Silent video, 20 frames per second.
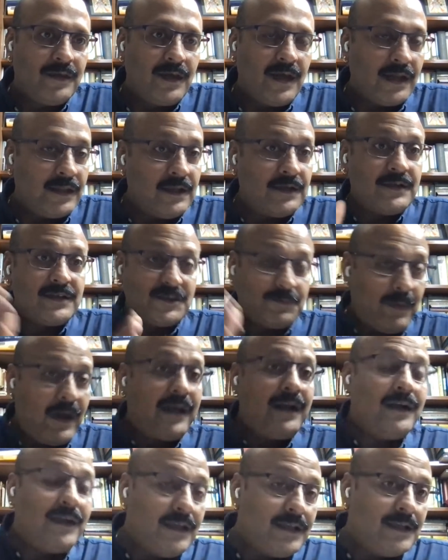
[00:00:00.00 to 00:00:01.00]
And the
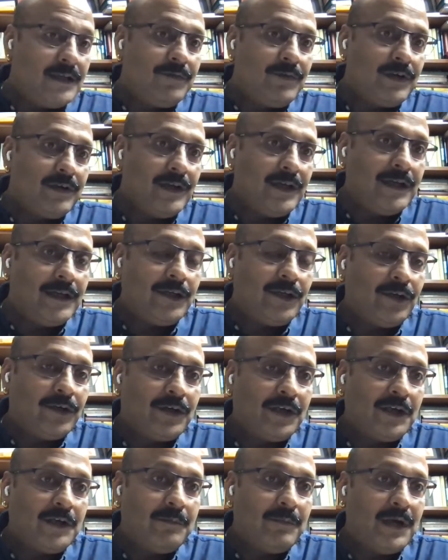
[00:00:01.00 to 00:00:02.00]
disparity that we are really
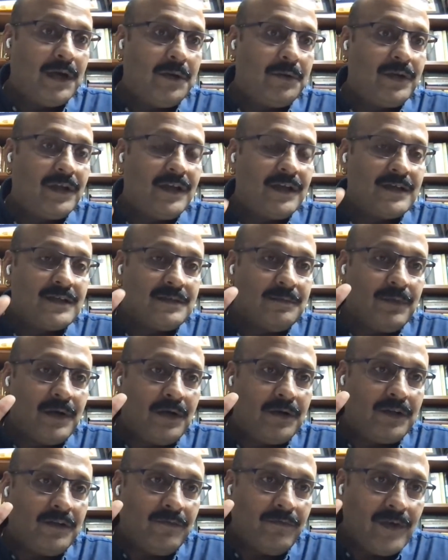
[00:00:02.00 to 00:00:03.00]
talking about, it is
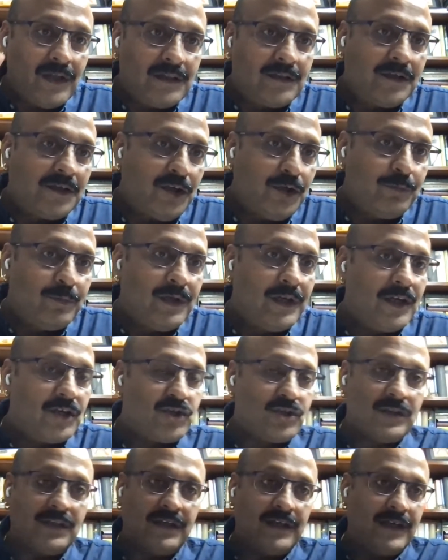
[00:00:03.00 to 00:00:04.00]
about the wealth
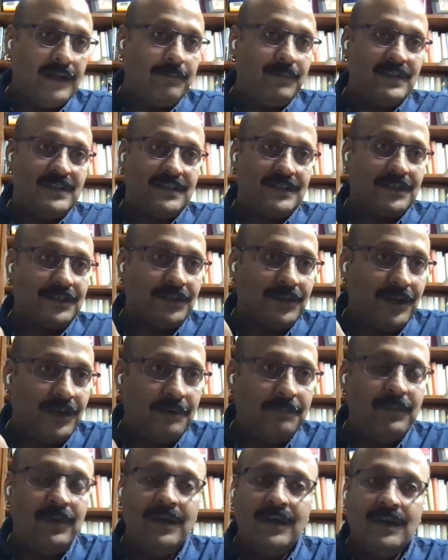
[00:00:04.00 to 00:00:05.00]
accumulation that happens at the
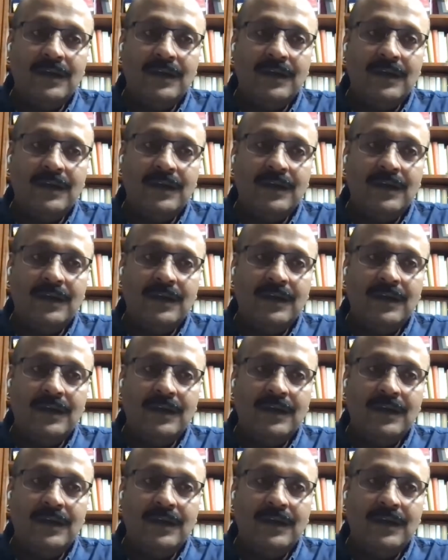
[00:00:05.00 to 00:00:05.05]
top